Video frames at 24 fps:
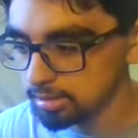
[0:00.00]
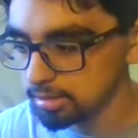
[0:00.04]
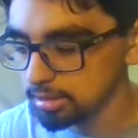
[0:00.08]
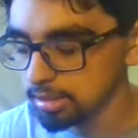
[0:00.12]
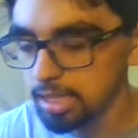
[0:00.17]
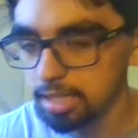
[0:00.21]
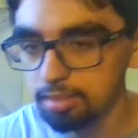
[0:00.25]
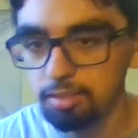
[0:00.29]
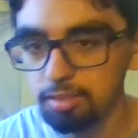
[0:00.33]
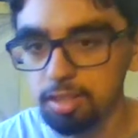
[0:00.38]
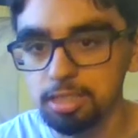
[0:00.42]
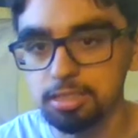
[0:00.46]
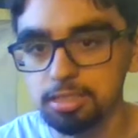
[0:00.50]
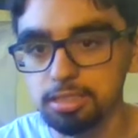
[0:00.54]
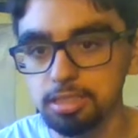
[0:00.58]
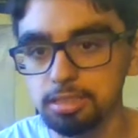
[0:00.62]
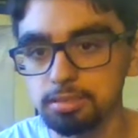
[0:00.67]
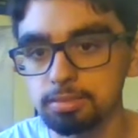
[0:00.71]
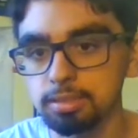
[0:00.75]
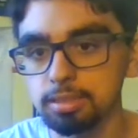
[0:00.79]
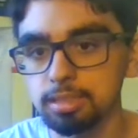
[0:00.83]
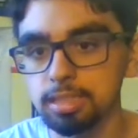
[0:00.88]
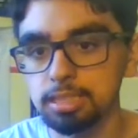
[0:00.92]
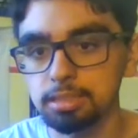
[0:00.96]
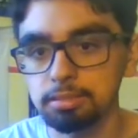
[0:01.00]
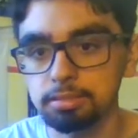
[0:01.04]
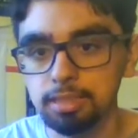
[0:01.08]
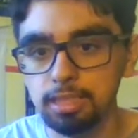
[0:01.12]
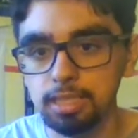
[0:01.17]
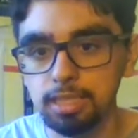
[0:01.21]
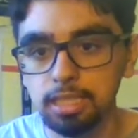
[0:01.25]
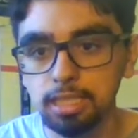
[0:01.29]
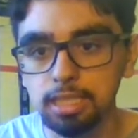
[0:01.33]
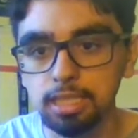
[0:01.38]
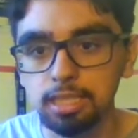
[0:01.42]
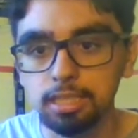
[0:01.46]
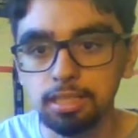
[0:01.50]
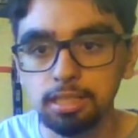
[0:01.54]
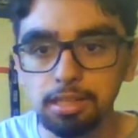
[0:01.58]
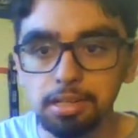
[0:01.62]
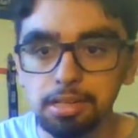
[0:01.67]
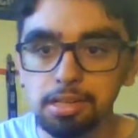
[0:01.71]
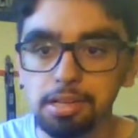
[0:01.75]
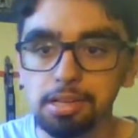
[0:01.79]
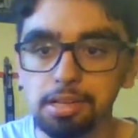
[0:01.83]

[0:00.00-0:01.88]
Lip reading: and Savox servos. That's really it.